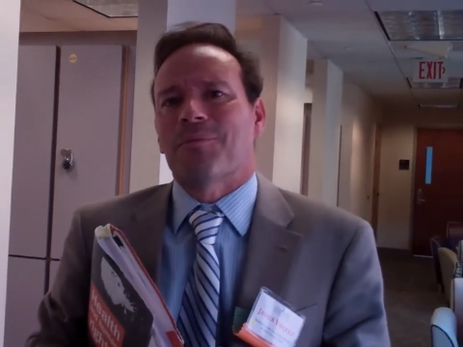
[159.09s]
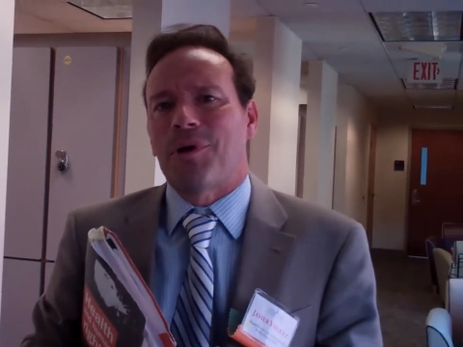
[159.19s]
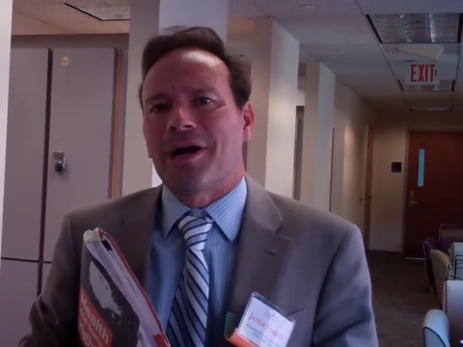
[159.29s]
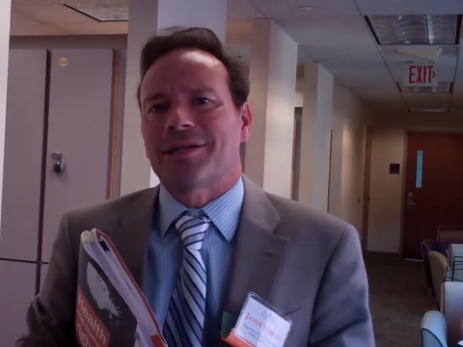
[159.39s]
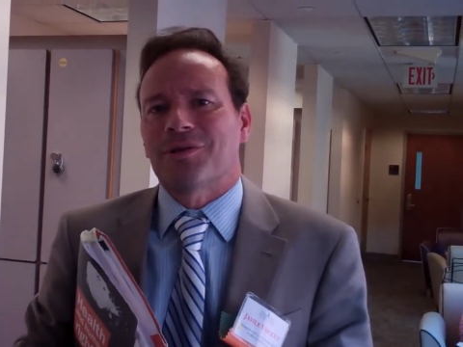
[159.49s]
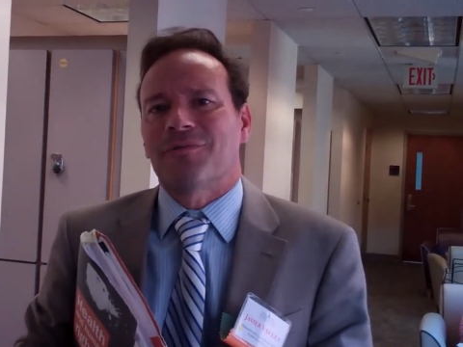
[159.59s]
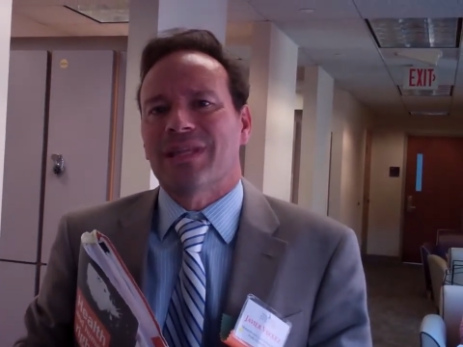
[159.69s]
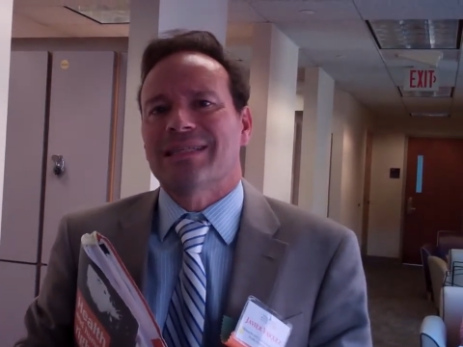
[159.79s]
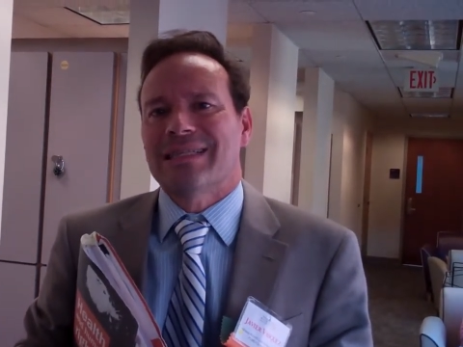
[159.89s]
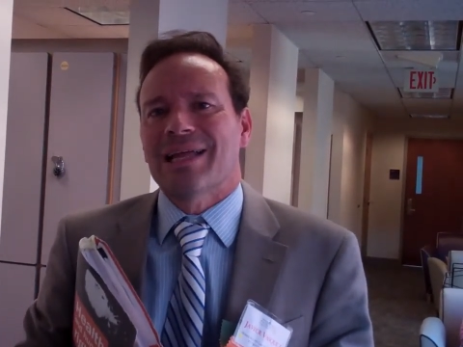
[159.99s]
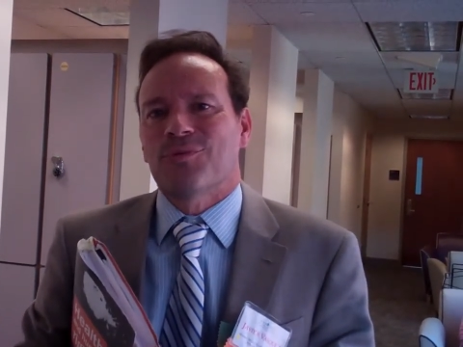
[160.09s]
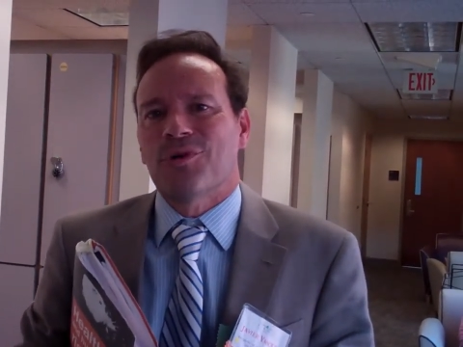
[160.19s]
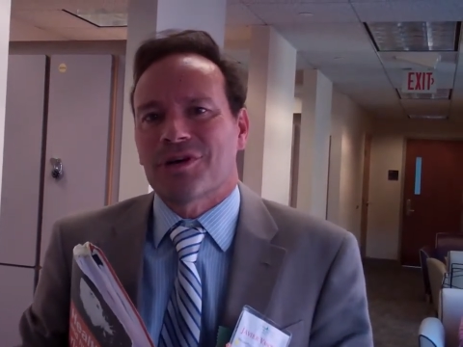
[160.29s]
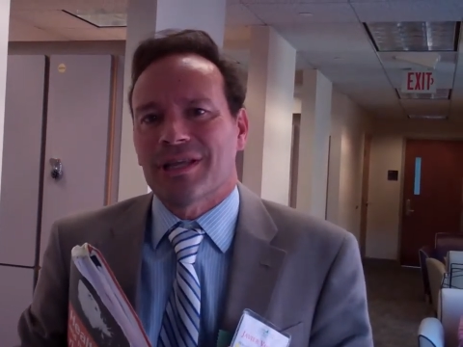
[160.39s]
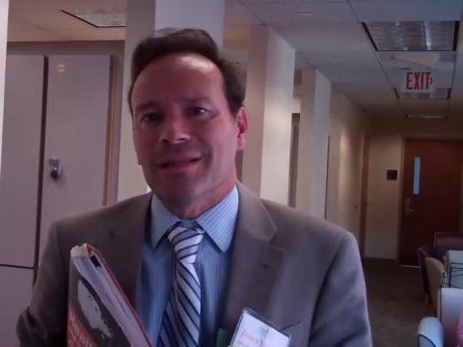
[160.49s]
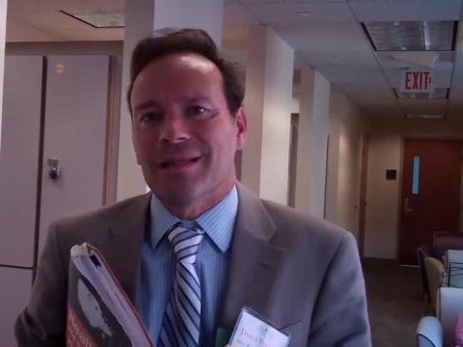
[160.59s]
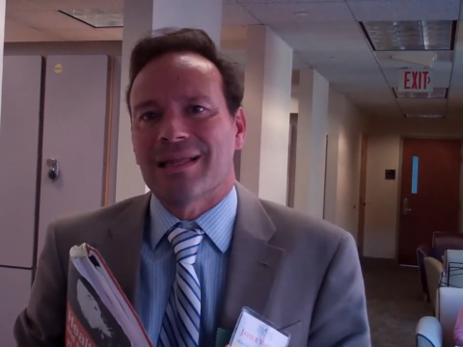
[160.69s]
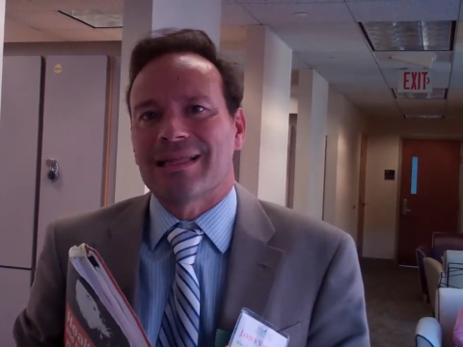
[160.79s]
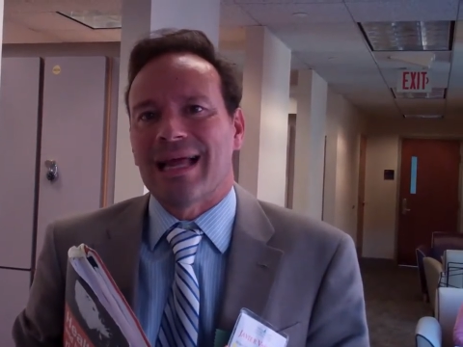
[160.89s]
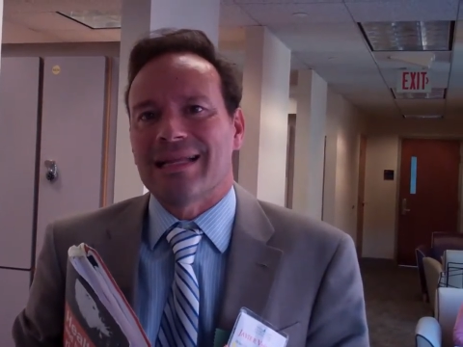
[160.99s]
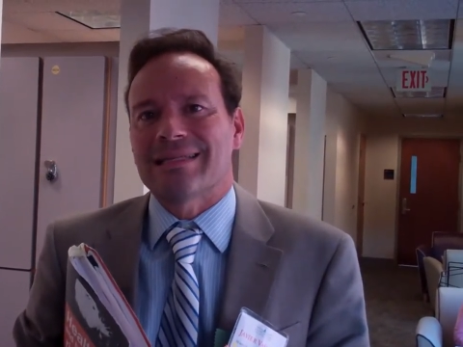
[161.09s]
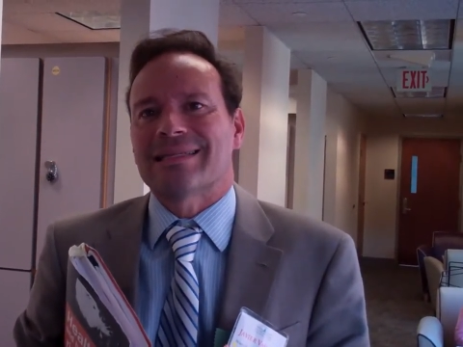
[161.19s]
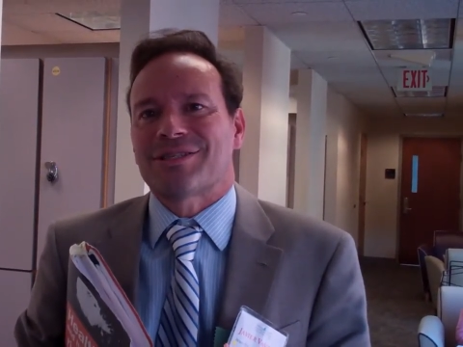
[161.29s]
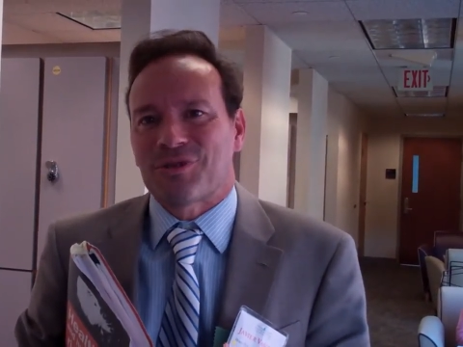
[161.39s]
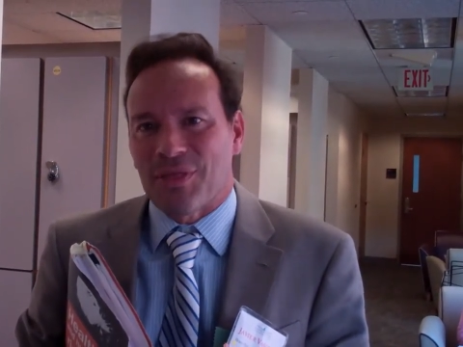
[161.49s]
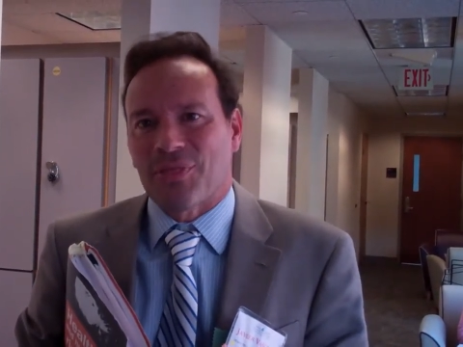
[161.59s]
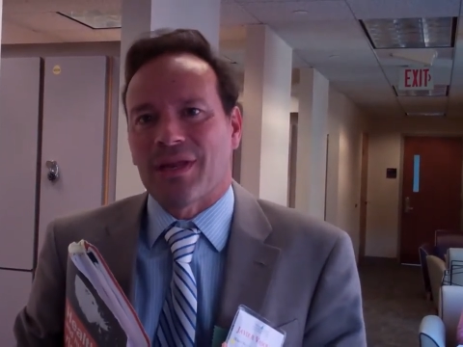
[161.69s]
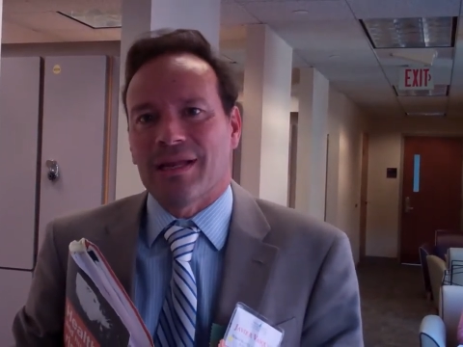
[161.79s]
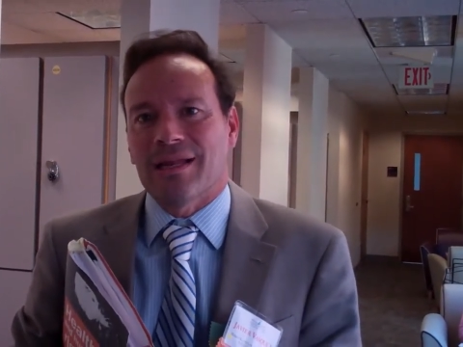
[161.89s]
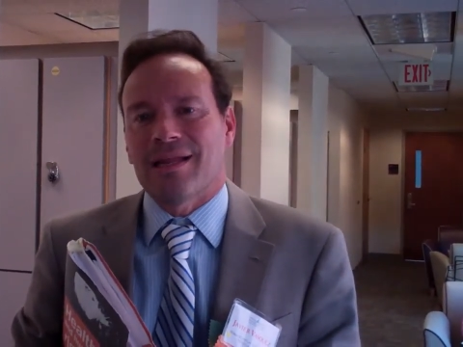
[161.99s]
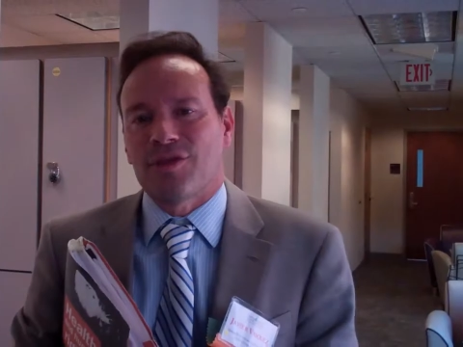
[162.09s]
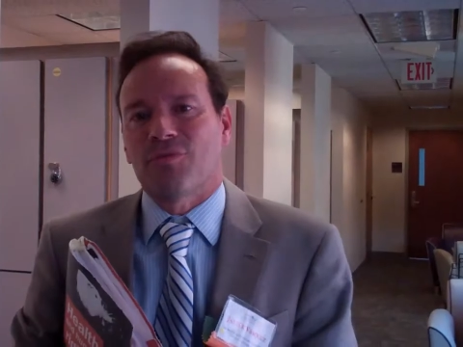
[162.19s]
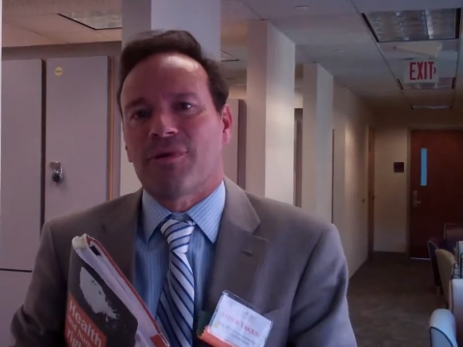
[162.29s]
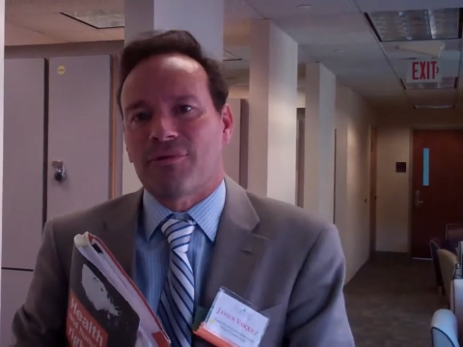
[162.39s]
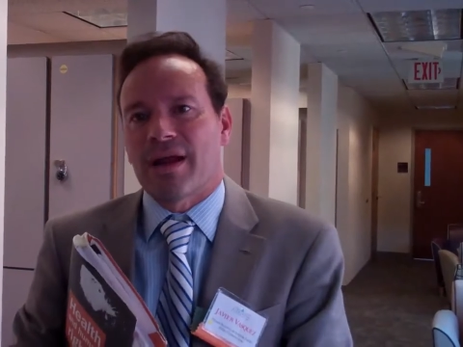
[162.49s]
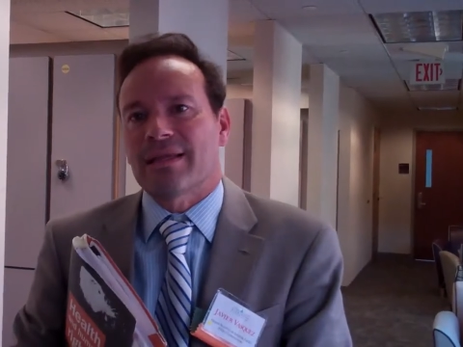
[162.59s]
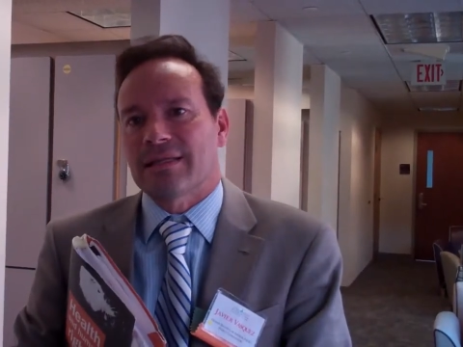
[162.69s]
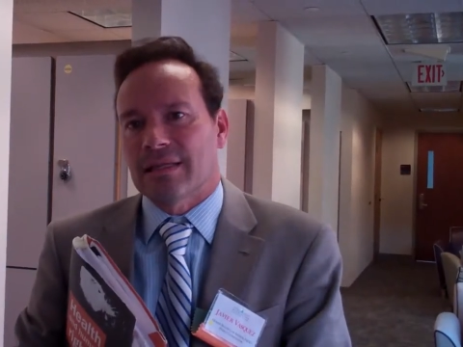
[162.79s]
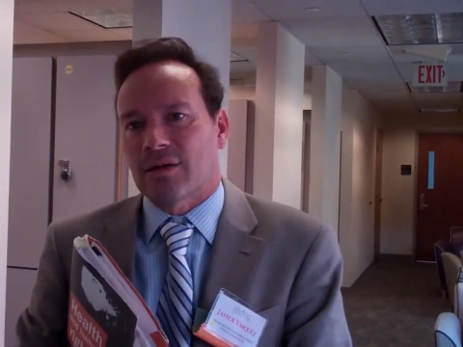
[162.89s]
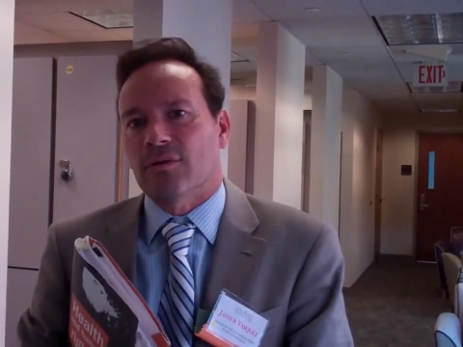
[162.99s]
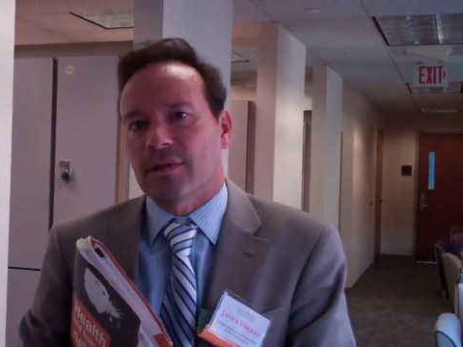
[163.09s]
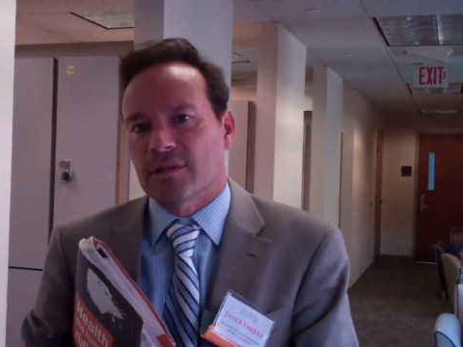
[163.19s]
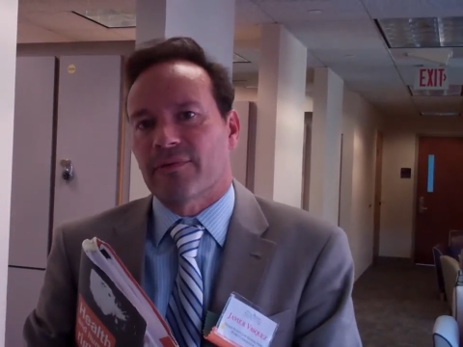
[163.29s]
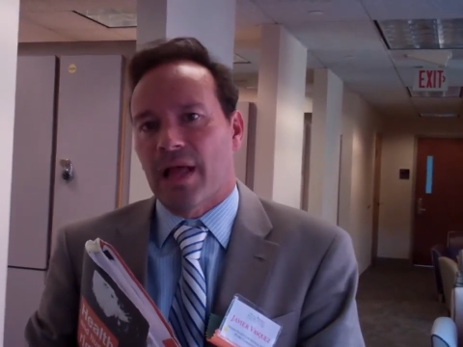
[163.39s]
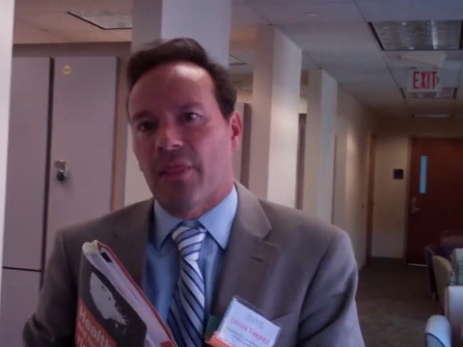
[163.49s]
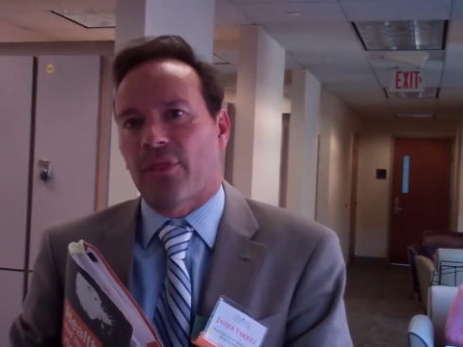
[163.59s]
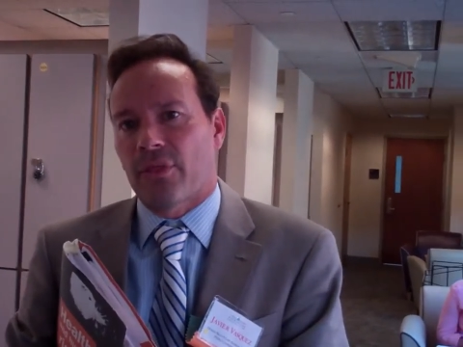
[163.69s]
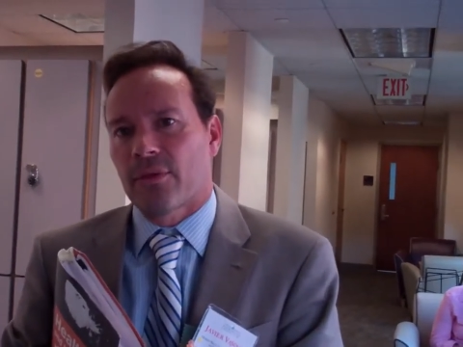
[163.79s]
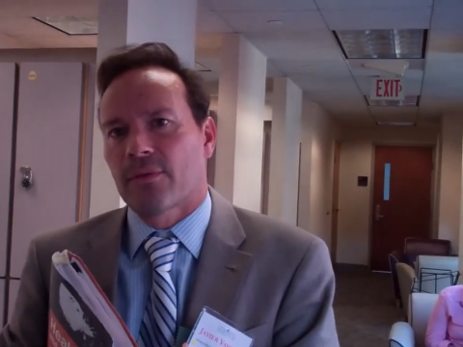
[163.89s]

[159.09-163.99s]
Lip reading: part of this networking that is strengthening human rights in the context of health.